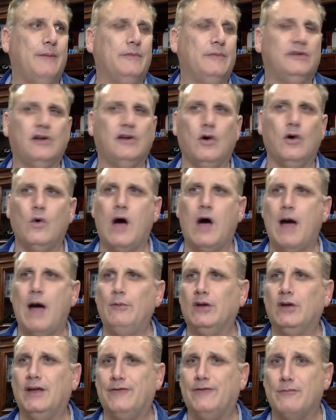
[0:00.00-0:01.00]
So
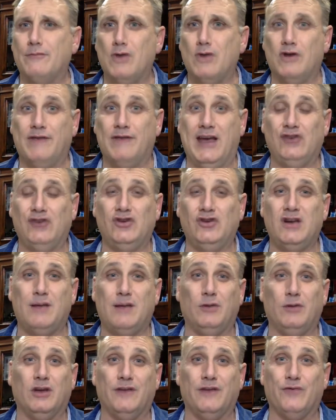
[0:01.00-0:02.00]
I'm looking for motivation.
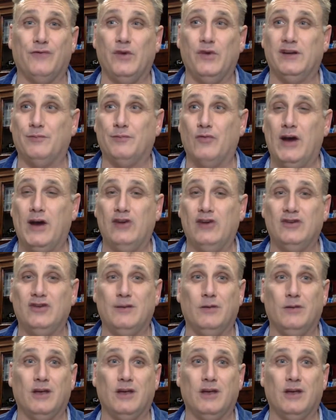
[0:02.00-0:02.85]
I'm looking for inspiration.